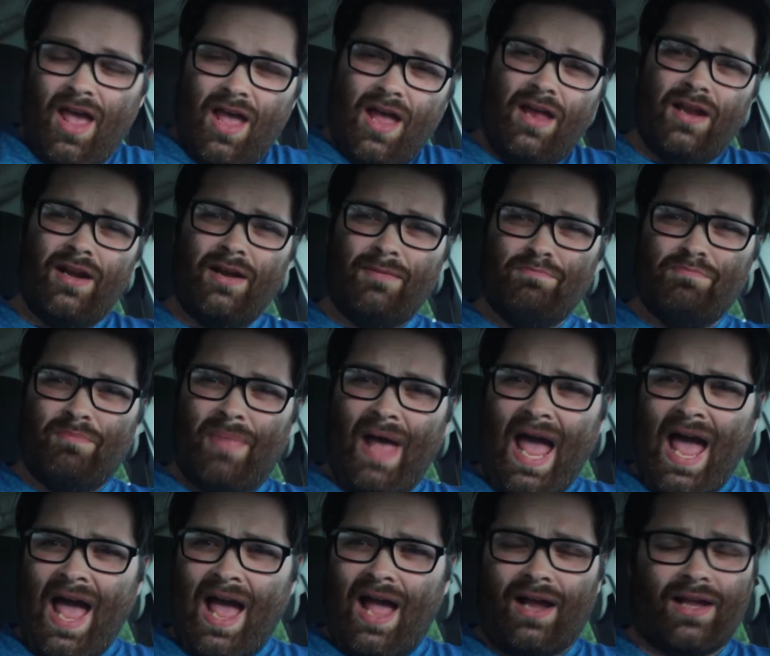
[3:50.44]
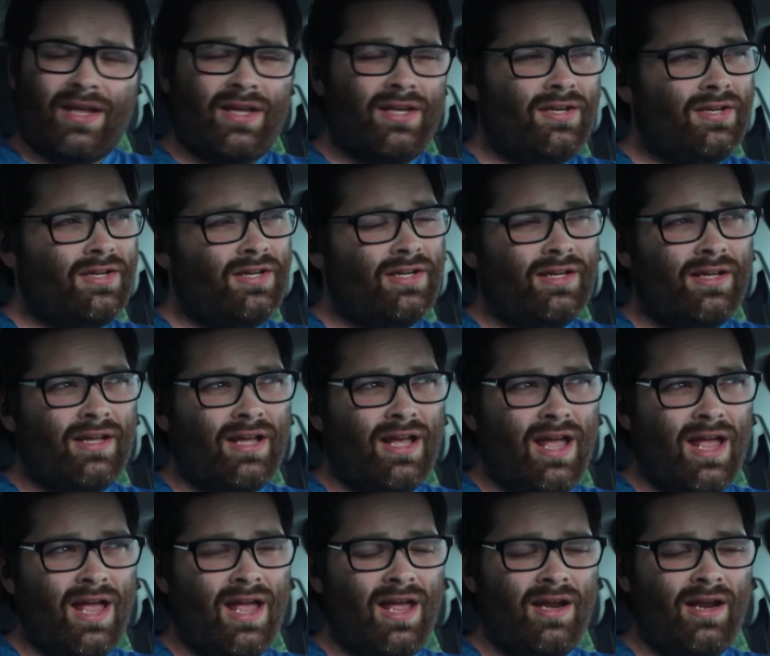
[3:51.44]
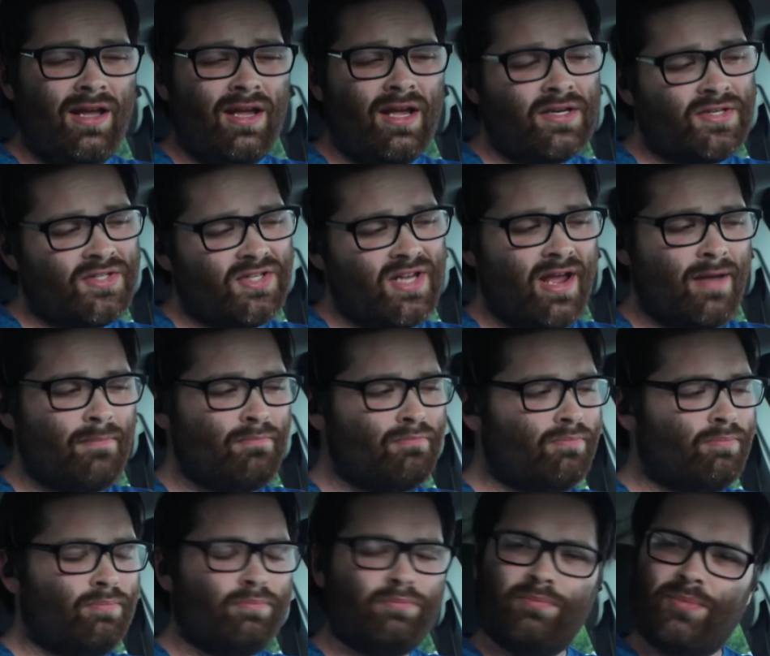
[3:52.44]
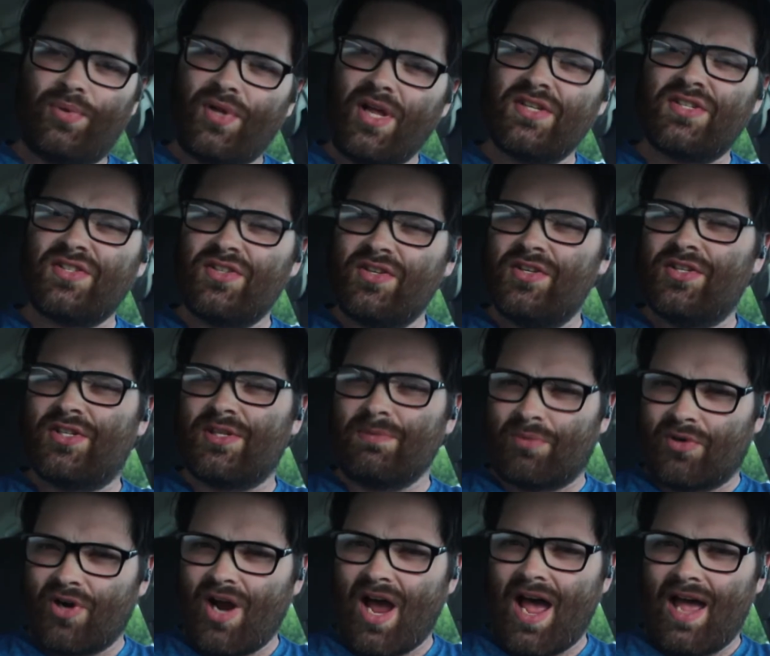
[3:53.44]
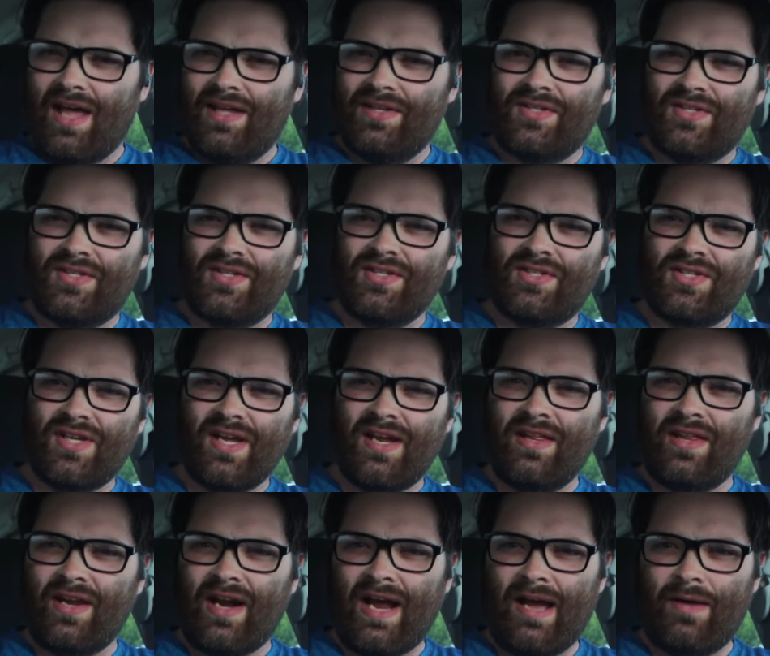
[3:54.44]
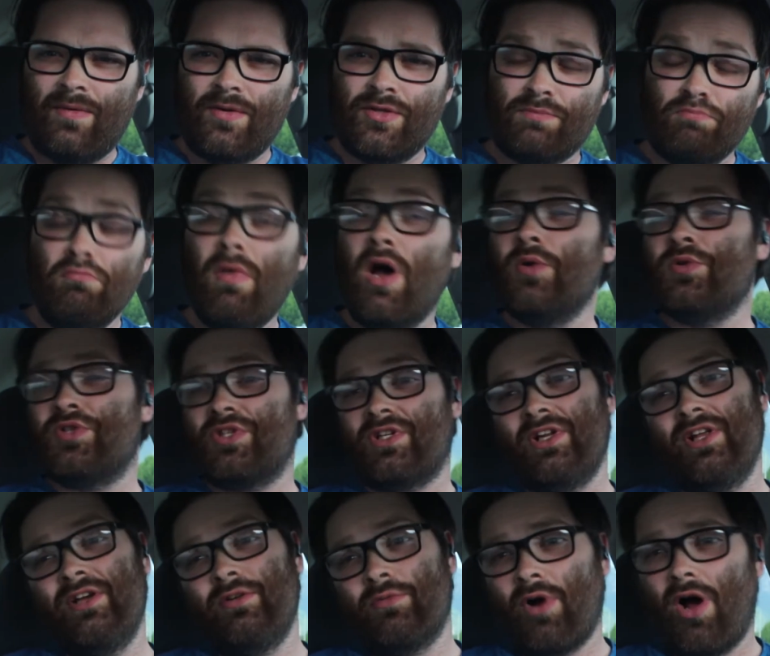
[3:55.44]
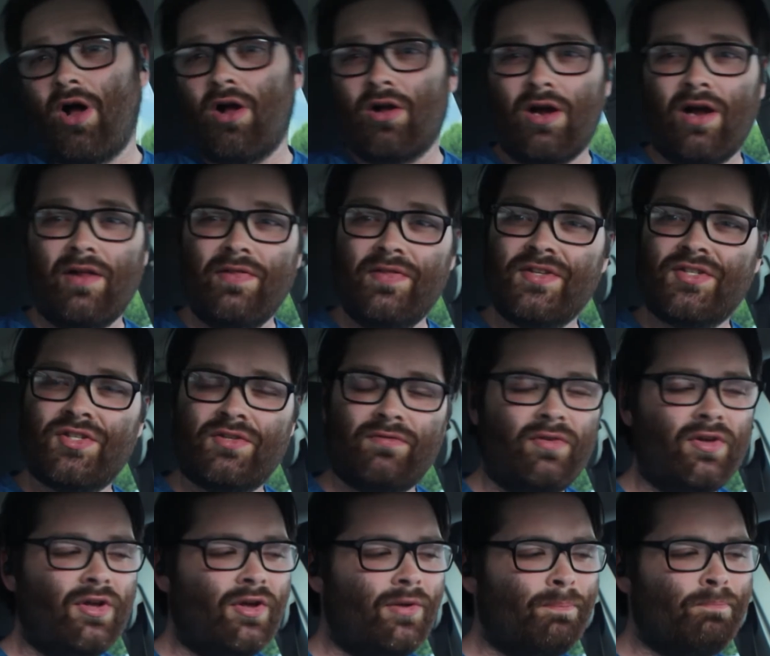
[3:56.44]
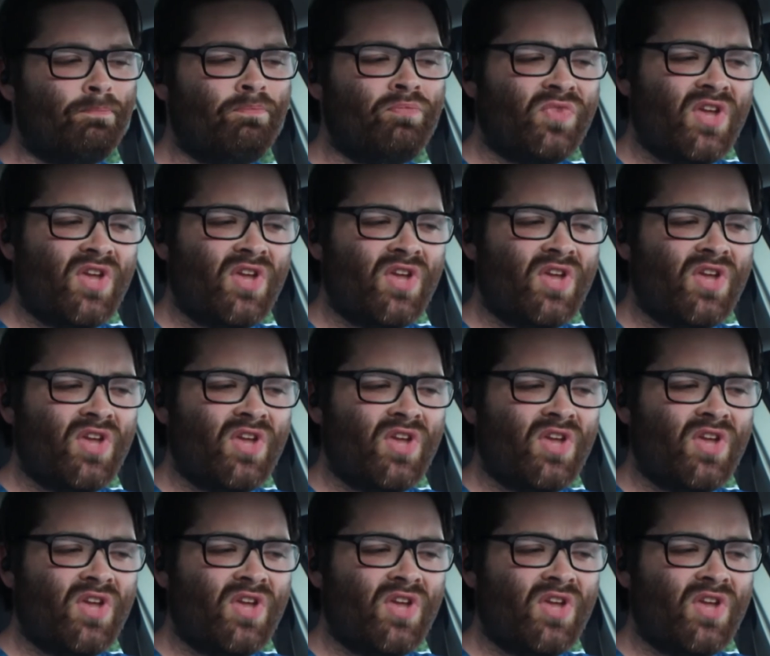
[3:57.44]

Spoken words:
And I'm back. And I gotta say, I'm pleasantly surprised to say that I was mostly wrong on this film.